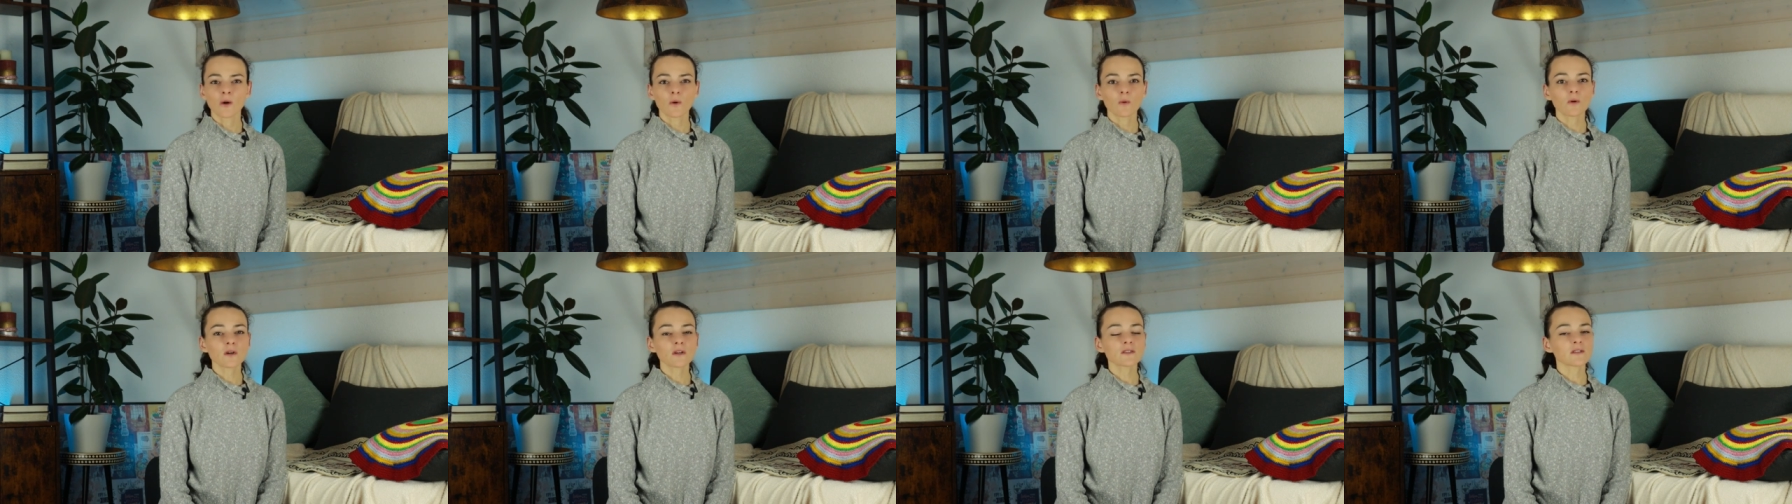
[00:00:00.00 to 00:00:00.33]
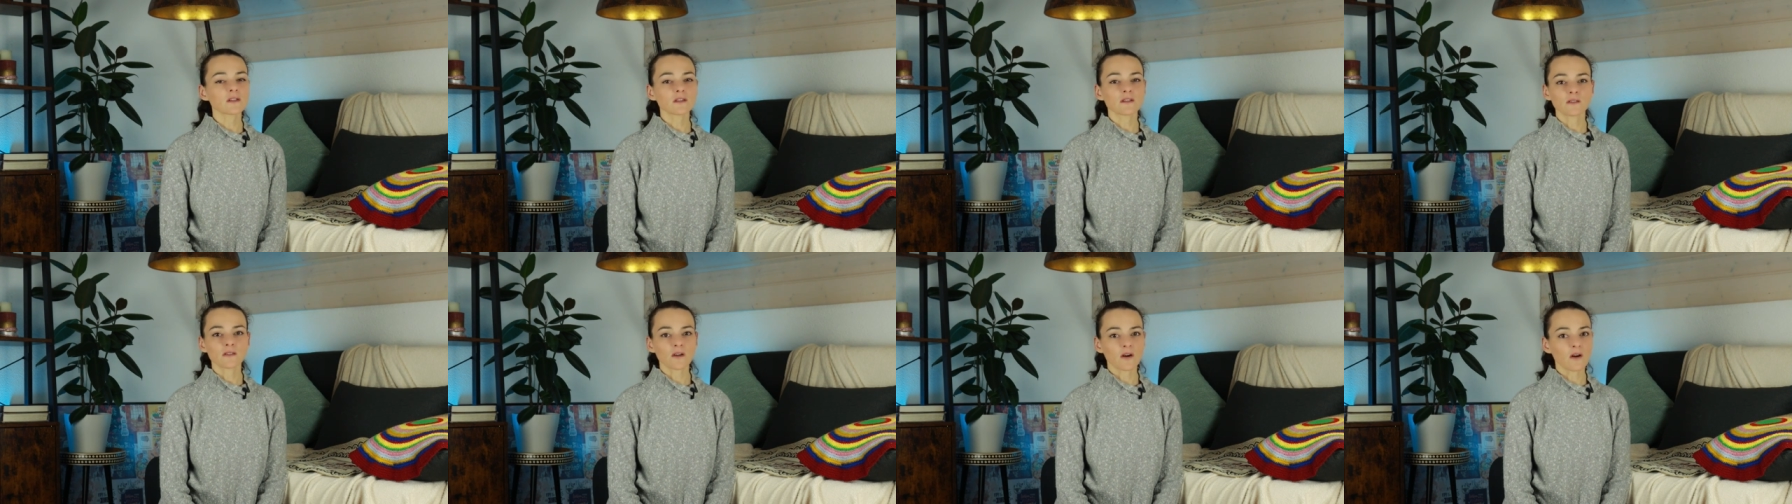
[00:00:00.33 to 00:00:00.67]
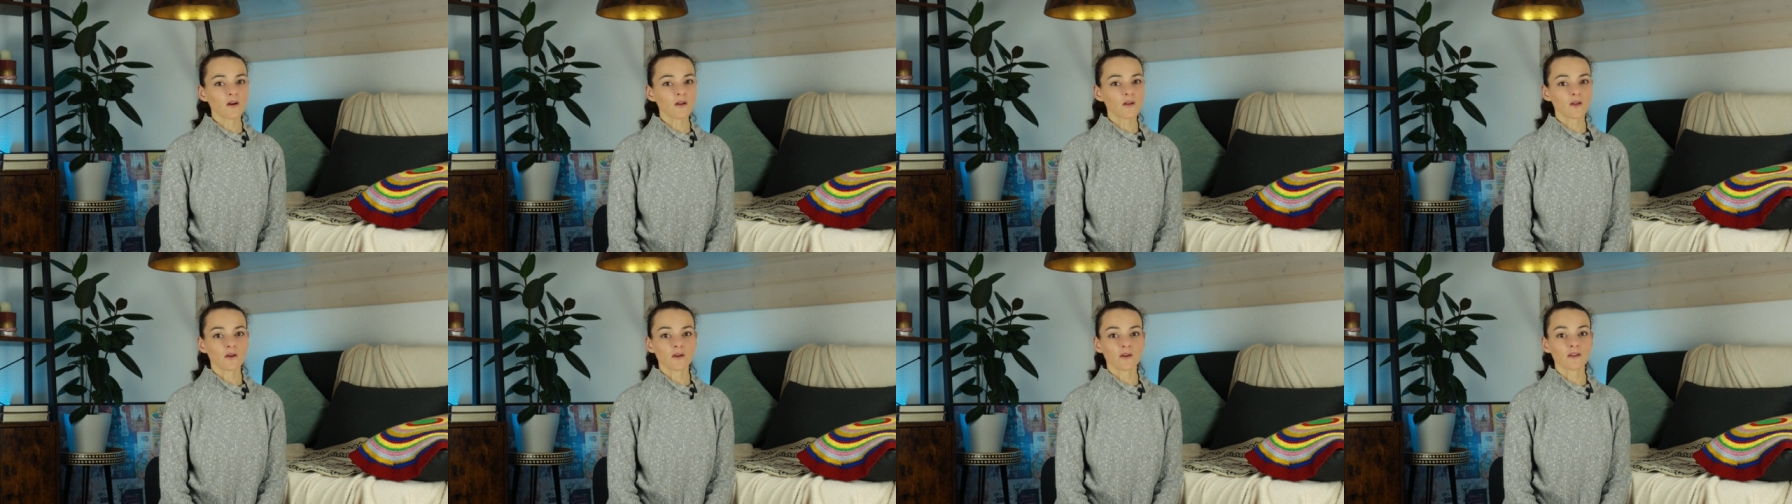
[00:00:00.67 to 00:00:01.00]
was
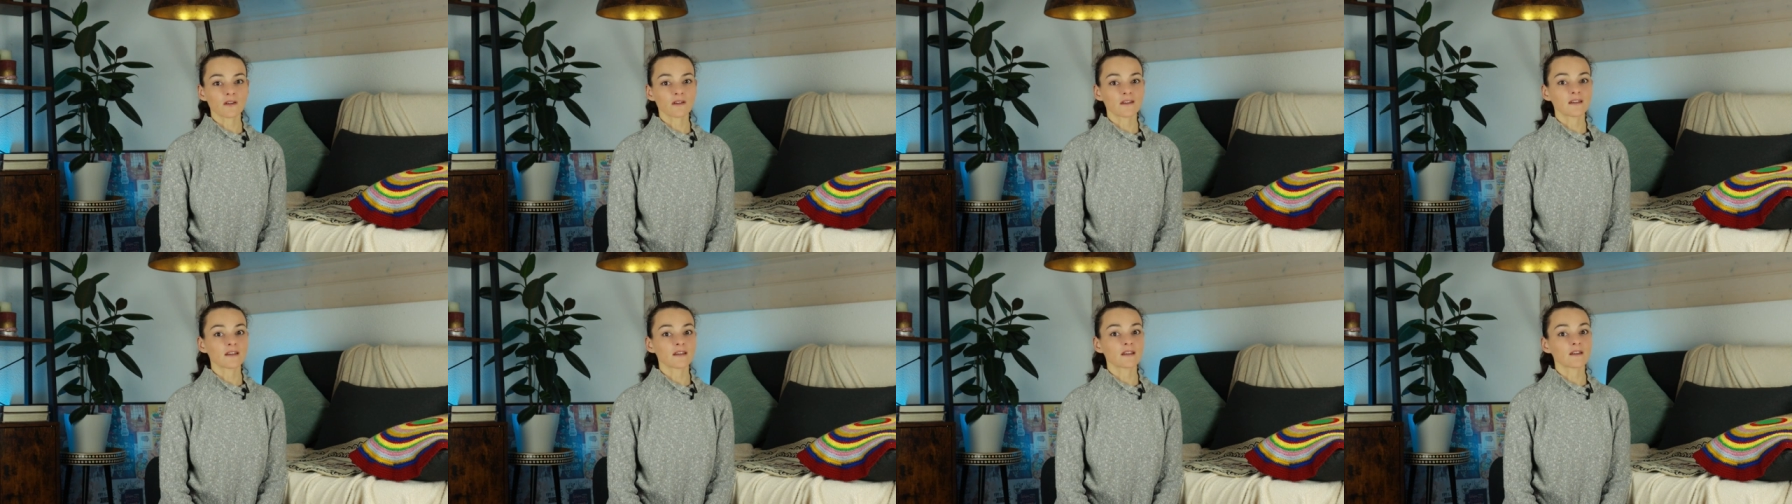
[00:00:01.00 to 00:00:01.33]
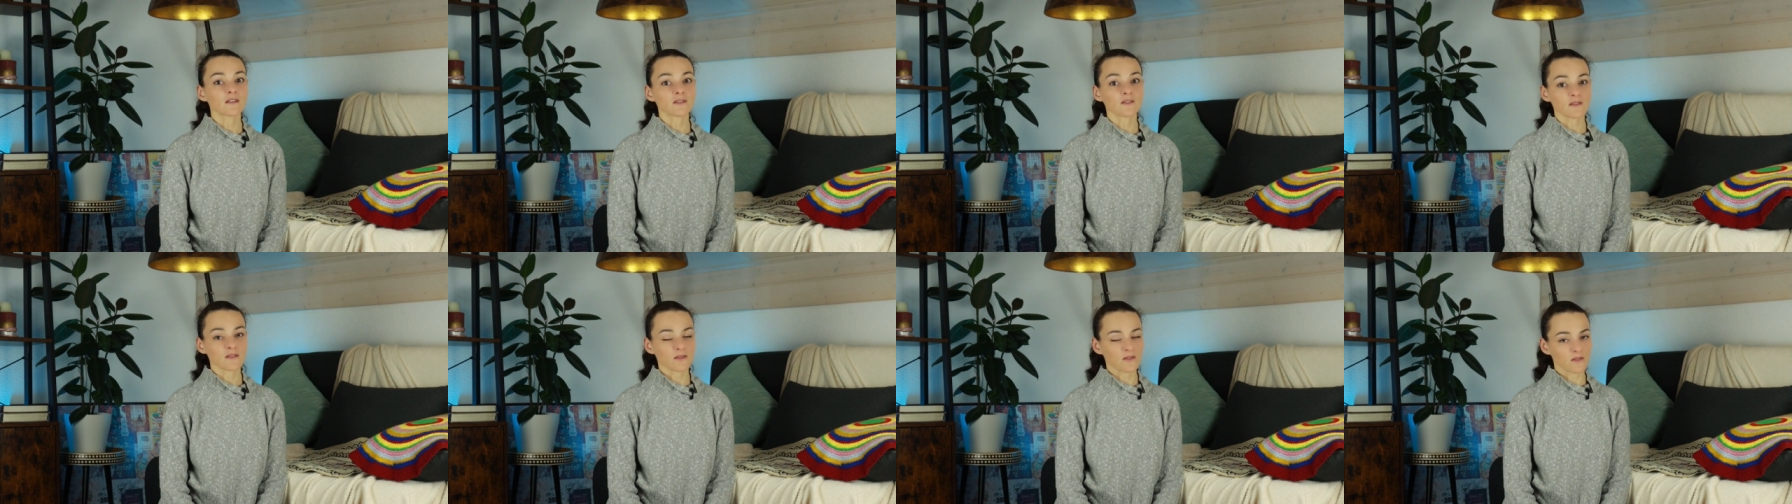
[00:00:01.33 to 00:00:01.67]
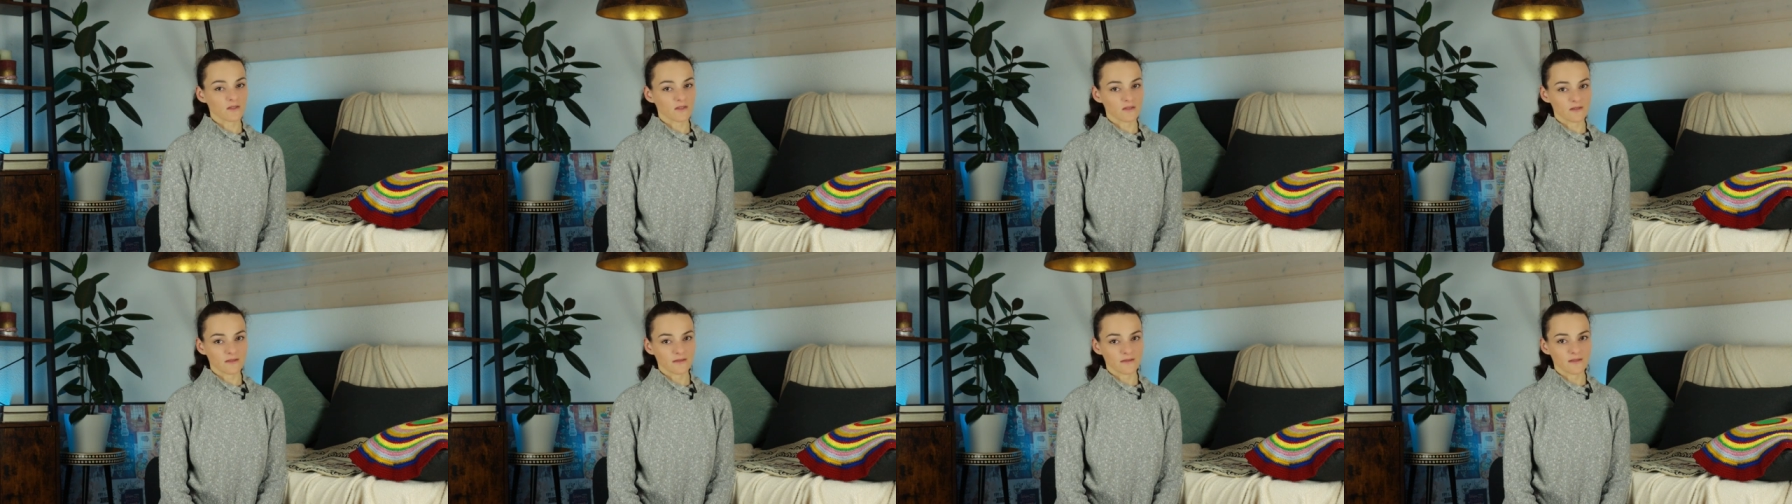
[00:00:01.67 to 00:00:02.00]
no longer a
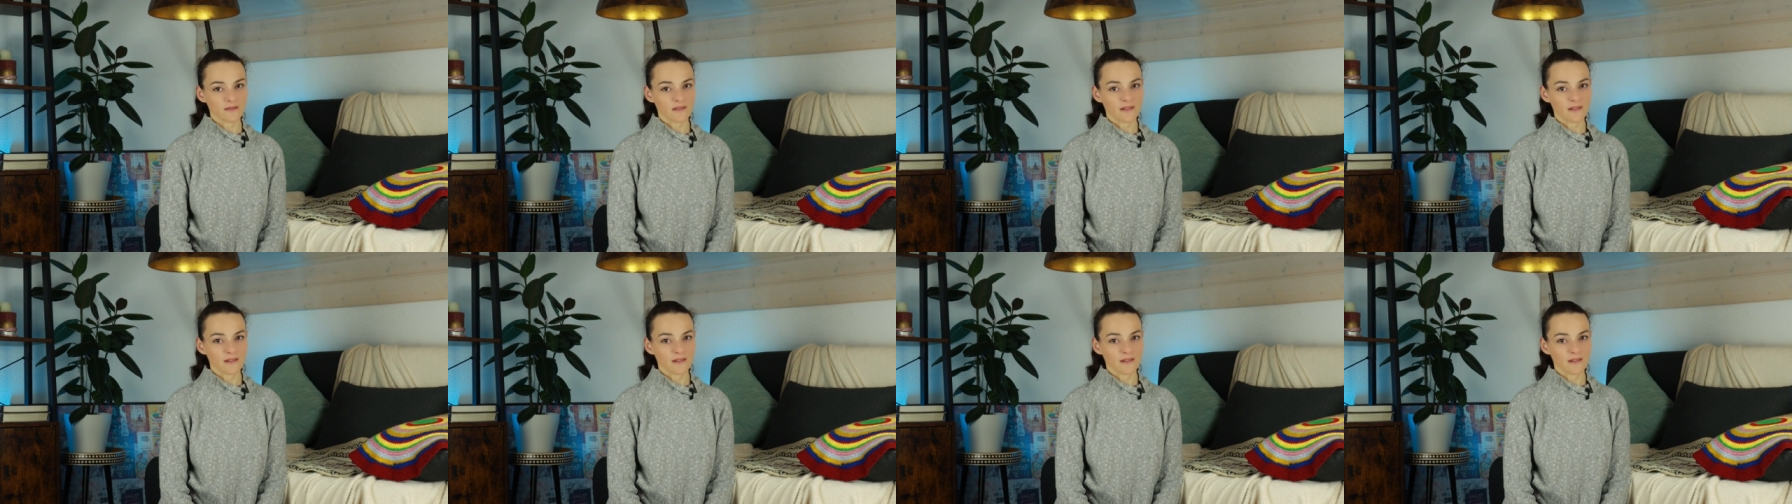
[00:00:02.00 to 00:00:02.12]
concern.